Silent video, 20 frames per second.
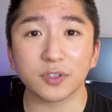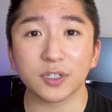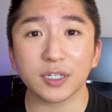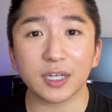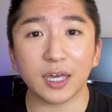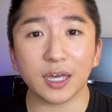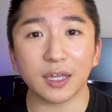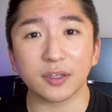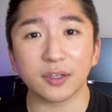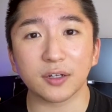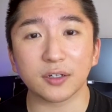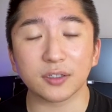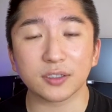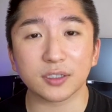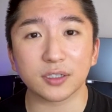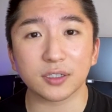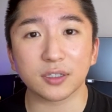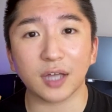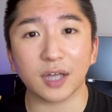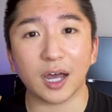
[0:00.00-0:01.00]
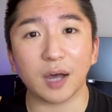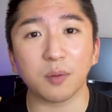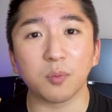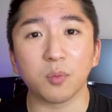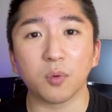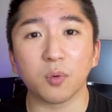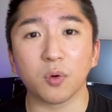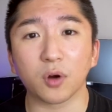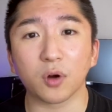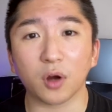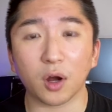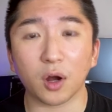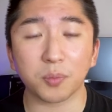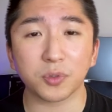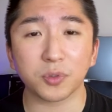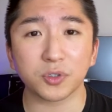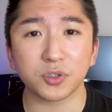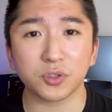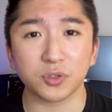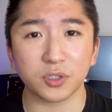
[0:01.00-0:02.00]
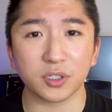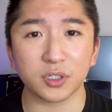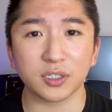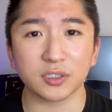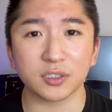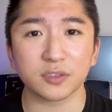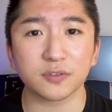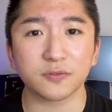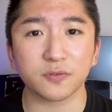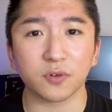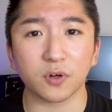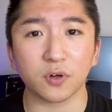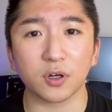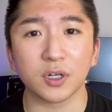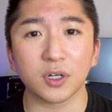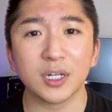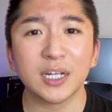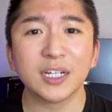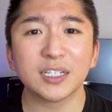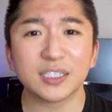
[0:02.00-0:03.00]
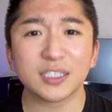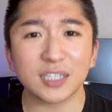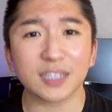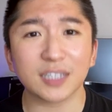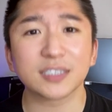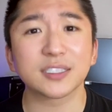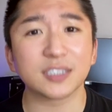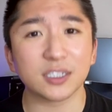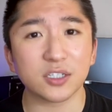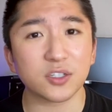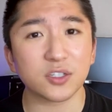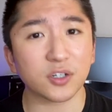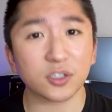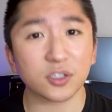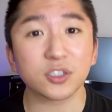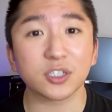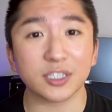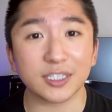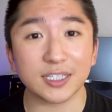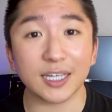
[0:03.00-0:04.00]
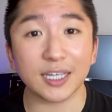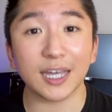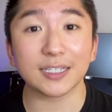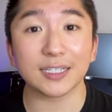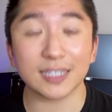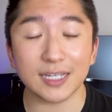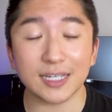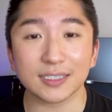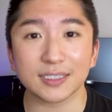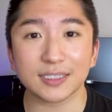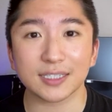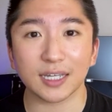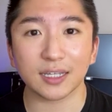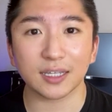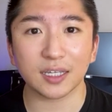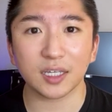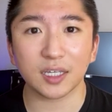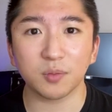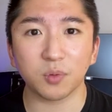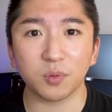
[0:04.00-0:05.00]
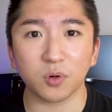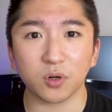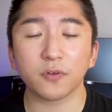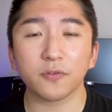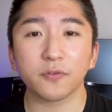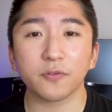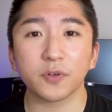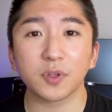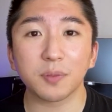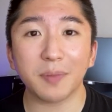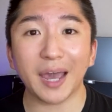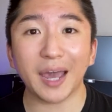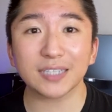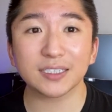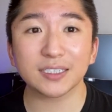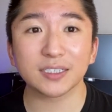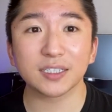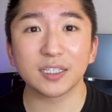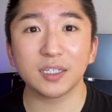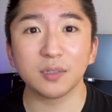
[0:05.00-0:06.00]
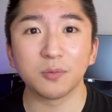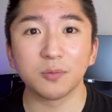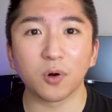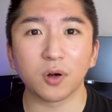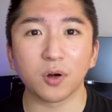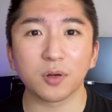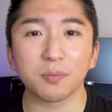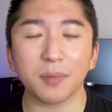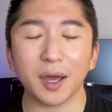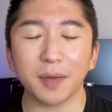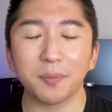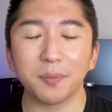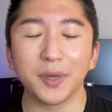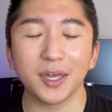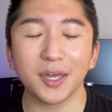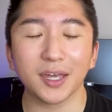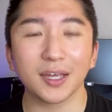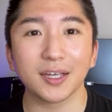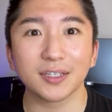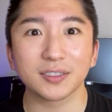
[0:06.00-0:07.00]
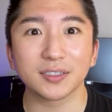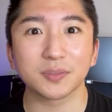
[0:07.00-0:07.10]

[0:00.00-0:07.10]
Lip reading: and there's a lot more opportunities for dust and dirt to get inside the keyboard. For the Magic Keyboard, my biggest